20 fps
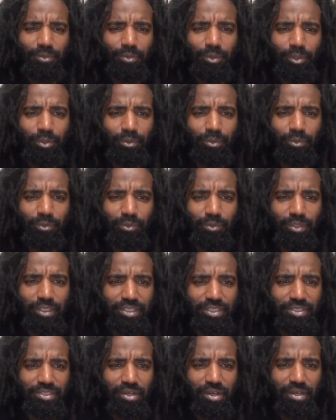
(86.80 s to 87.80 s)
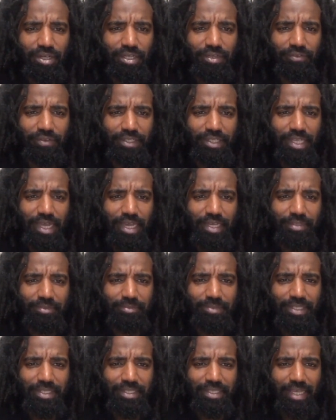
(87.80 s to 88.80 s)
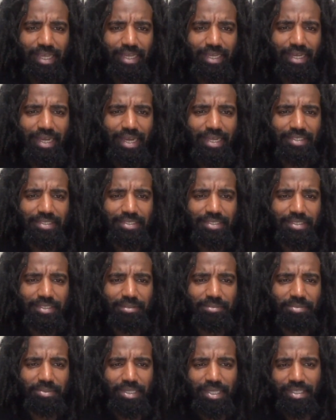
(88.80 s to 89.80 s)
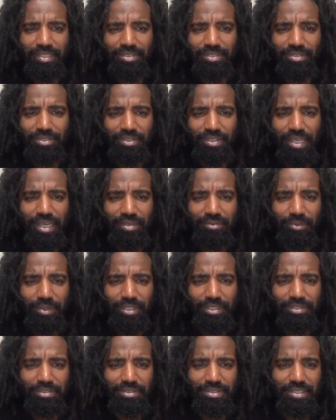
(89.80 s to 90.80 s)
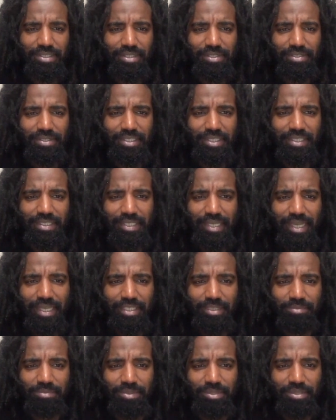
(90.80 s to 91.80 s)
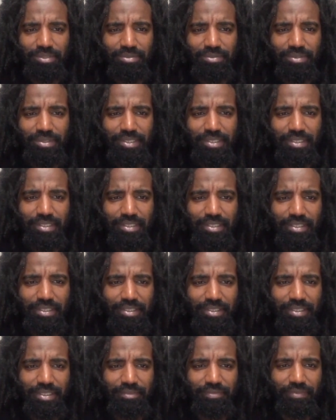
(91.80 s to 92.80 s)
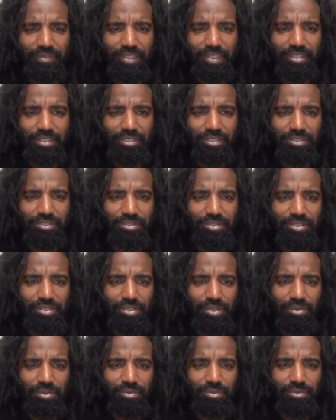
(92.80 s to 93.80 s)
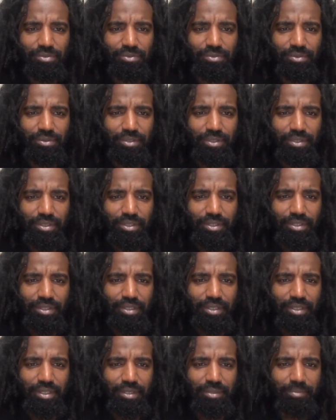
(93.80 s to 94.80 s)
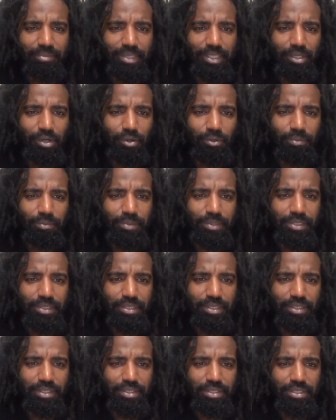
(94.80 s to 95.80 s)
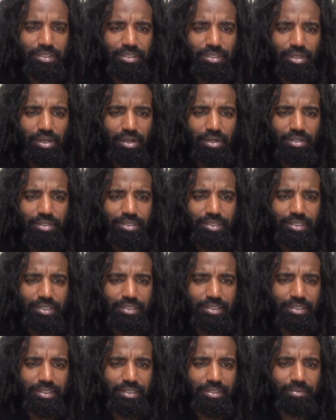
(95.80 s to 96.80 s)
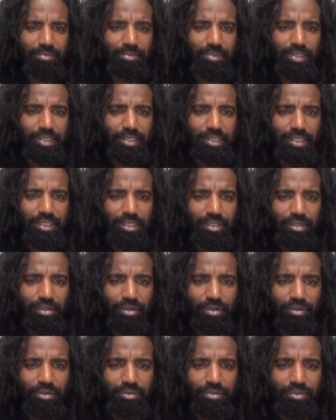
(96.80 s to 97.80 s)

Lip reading: Woo! A song of alignment that constantly plays so that way your cells get dance producing lift in your soul. Be open to the stars and the stability of the